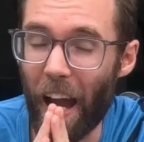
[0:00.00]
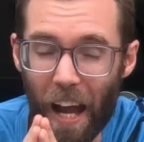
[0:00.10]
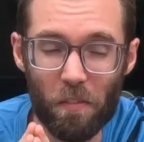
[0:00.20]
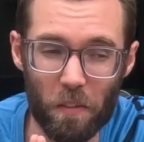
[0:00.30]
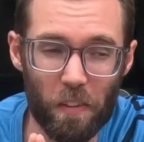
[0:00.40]
I
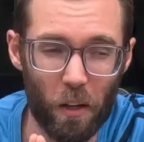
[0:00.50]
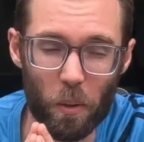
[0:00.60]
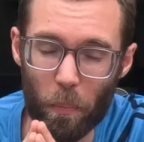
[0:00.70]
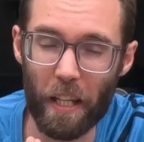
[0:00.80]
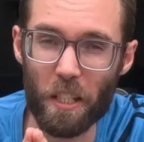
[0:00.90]
haven't
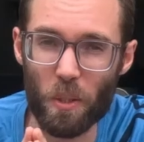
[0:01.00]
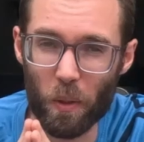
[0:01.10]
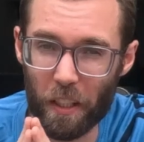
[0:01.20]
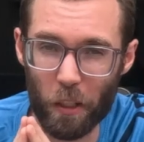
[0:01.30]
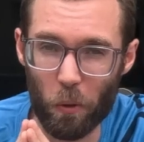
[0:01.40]
found a pace
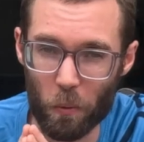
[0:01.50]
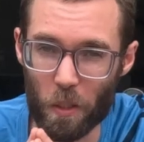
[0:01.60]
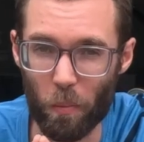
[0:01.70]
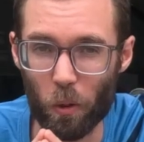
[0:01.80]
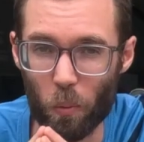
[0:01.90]
where they don't
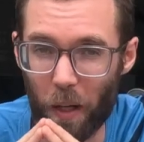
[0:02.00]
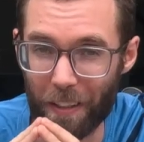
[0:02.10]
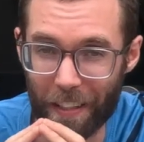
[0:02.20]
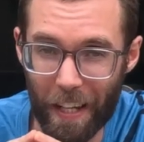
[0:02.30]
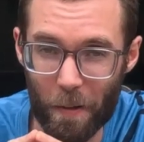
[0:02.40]
respond
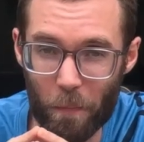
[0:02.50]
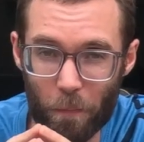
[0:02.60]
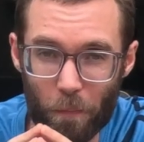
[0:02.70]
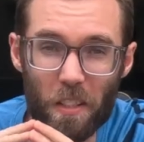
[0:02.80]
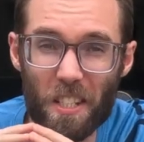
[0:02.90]
well yet.
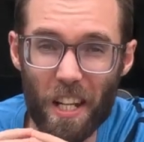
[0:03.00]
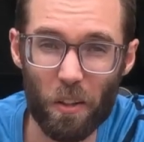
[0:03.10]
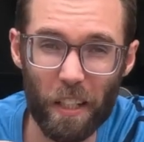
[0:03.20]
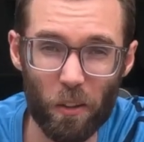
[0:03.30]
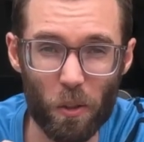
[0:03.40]
The
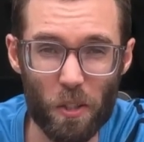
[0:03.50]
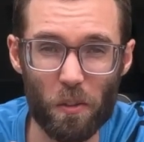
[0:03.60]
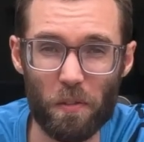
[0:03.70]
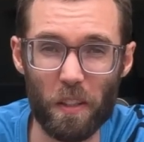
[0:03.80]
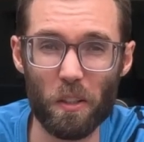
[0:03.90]
Xiaodan
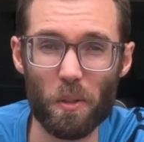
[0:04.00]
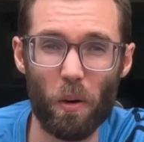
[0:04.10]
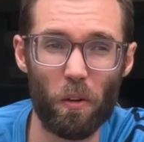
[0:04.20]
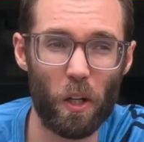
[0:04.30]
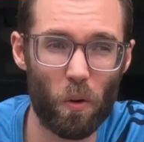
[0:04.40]
also feels
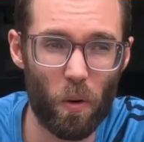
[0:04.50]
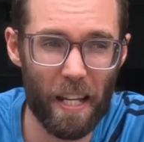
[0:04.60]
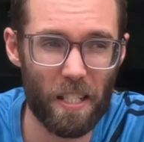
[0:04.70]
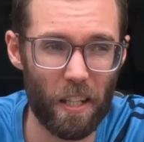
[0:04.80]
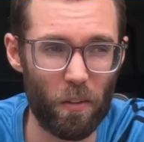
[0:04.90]
more
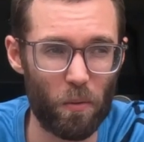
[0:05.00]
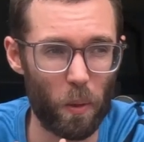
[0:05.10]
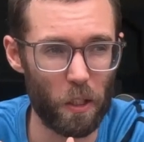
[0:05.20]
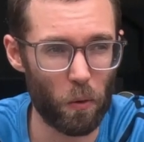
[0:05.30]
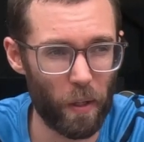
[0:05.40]
aggressive
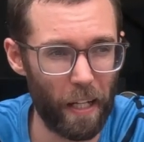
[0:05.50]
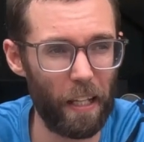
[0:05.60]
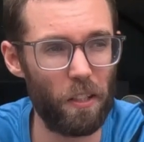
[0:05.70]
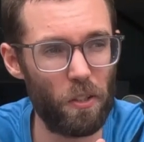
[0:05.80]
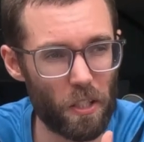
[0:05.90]
when you're in
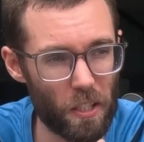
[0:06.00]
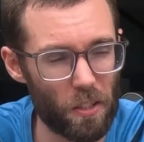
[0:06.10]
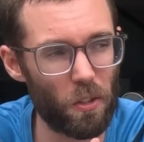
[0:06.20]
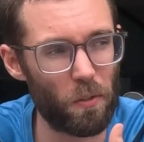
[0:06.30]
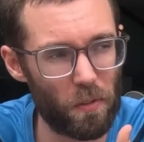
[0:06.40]
it.
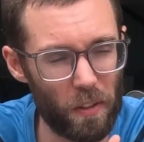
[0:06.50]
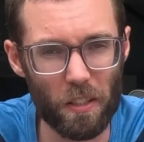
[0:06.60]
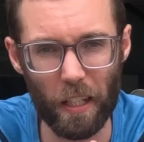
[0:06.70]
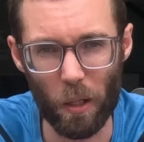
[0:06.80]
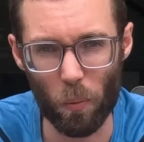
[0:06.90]
It sort of
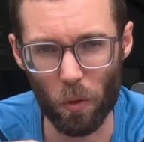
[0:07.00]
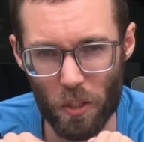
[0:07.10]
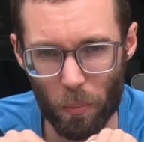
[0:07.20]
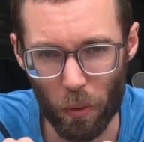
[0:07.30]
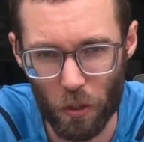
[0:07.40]
feels like it
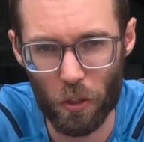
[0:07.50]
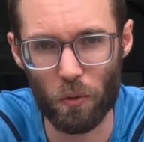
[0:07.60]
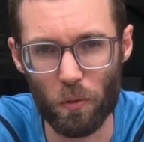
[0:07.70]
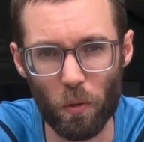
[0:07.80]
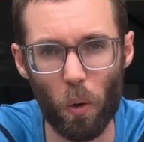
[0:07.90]
wants to push
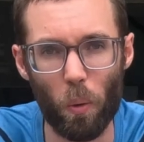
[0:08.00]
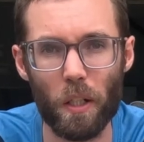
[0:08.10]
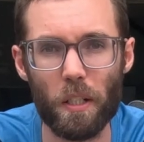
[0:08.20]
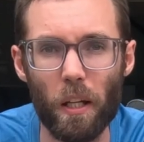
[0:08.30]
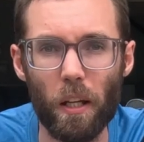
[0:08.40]
you
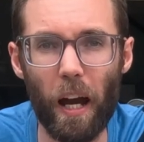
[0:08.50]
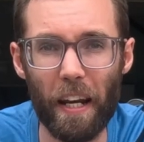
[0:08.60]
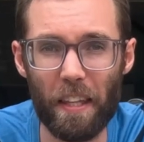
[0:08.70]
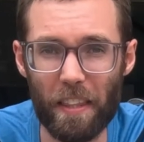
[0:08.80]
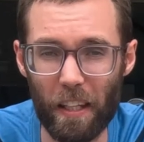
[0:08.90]
forward.
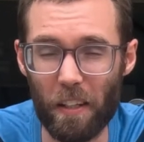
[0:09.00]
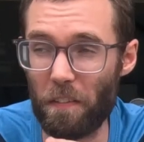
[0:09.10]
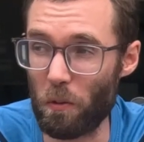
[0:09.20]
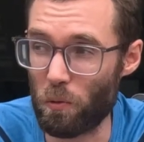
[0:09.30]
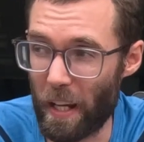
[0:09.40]
And I think
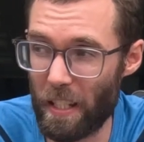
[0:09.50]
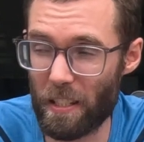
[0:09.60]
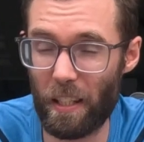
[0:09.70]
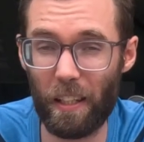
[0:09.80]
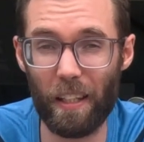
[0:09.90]
for
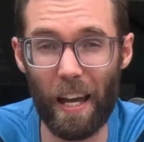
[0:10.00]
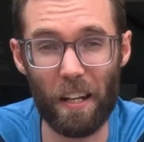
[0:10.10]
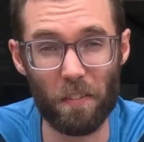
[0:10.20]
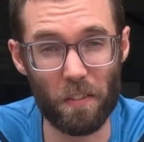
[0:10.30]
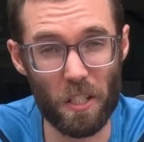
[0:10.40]
racing
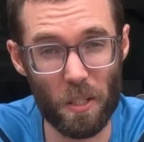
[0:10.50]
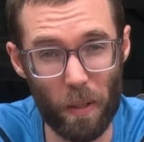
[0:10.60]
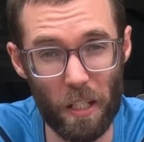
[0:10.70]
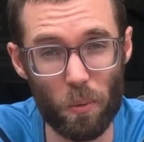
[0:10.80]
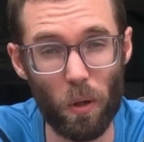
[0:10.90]
and for
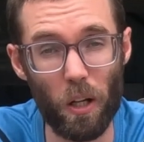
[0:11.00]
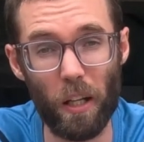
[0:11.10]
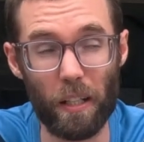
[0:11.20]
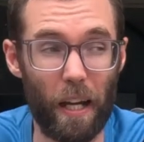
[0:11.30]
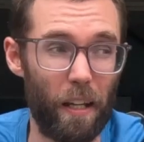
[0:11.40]
speed
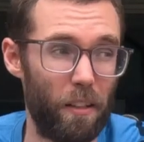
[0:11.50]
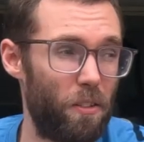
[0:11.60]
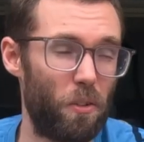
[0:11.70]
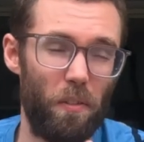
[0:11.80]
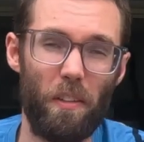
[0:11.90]
work
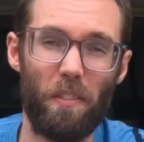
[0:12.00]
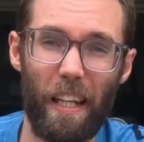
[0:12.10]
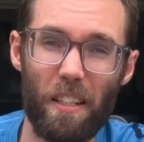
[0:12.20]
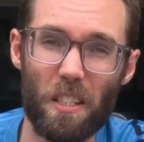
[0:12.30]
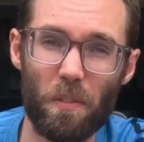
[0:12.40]
and sort of even
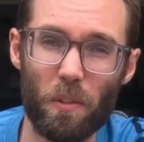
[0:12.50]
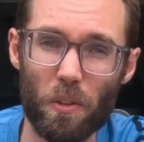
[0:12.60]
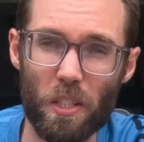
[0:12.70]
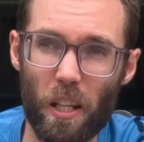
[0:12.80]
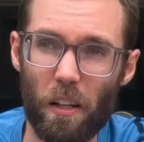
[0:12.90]

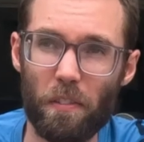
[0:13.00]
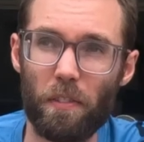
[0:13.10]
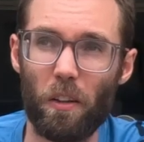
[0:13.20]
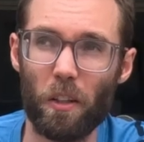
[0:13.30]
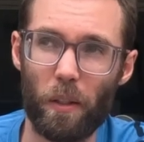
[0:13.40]
interval stuff,
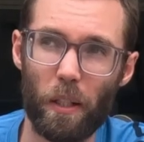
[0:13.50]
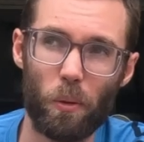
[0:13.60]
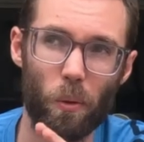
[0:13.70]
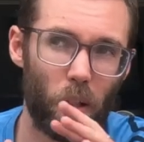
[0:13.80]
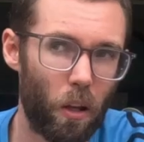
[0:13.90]
although I
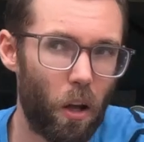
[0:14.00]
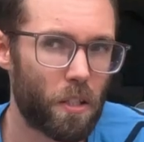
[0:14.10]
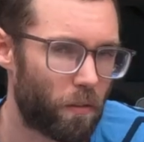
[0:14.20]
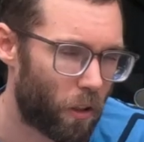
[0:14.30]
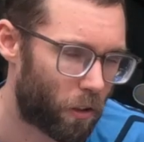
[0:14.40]
don't do a
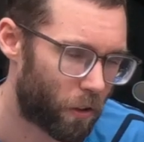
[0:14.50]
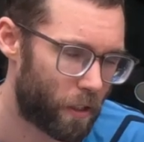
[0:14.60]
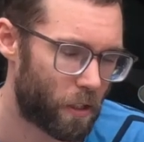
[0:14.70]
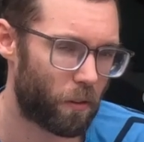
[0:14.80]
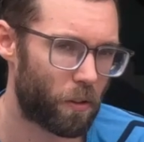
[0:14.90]
lot of longer
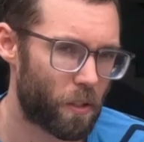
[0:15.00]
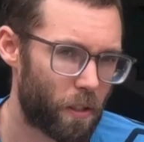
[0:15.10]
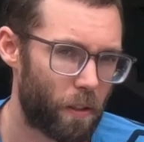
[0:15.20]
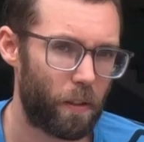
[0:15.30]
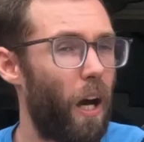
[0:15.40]

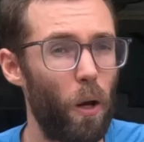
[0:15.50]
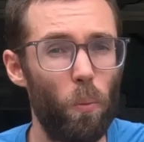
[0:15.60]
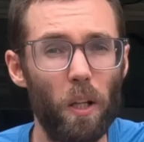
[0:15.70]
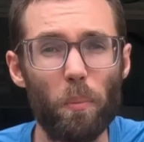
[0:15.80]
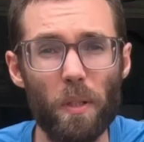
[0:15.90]
intervals, I
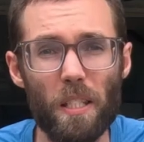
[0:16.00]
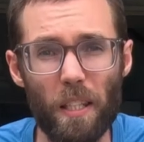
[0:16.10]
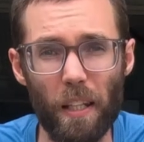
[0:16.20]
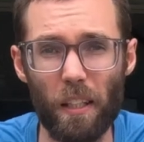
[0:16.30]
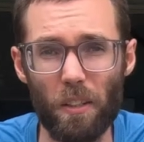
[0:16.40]
will be
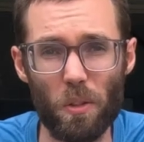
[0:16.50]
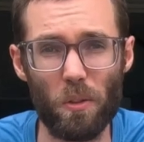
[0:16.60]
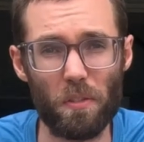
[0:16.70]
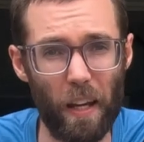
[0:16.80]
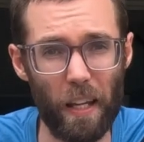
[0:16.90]
sticking to
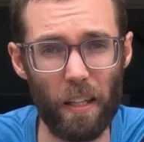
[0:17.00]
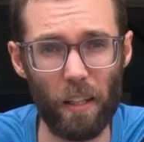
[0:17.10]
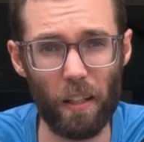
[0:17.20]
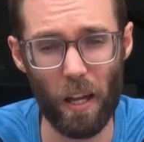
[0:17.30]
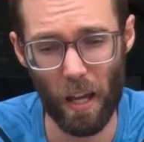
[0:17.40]
the
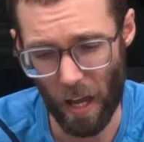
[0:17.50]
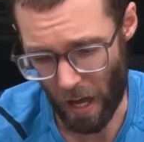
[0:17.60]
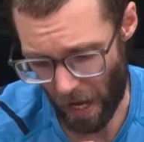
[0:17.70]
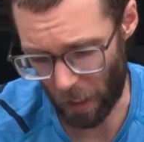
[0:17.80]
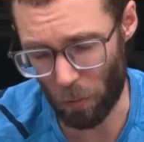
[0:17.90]
Feiying,
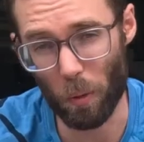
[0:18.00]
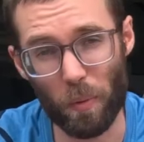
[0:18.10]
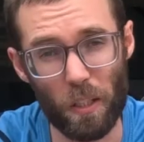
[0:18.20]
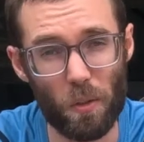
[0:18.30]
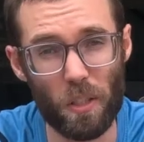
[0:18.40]
and I will
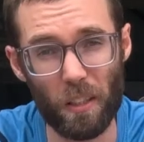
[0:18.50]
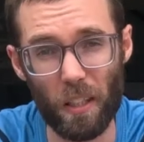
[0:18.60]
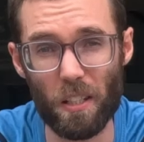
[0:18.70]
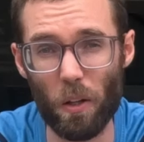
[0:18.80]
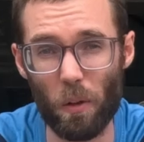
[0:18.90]
be using
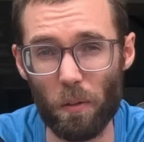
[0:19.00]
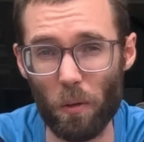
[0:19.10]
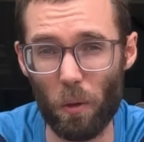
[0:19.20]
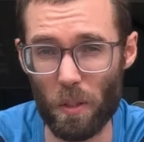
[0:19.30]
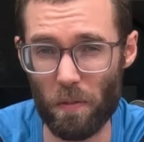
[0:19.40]
this going
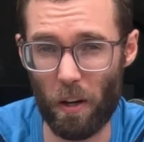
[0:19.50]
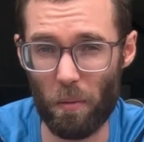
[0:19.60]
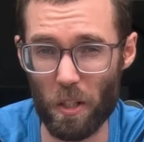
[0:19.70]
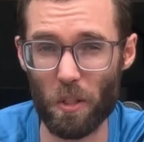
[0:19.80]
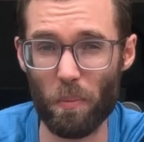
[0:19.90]
forwards
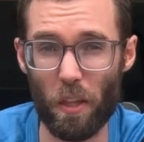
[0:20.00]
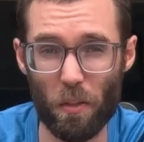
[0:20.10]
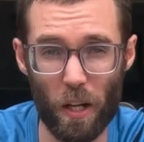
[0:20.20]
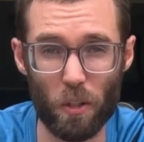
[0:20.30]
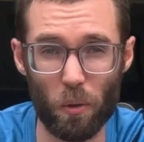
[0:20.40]
very much as my
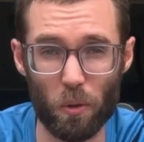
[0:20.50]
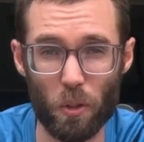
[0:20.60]
threshold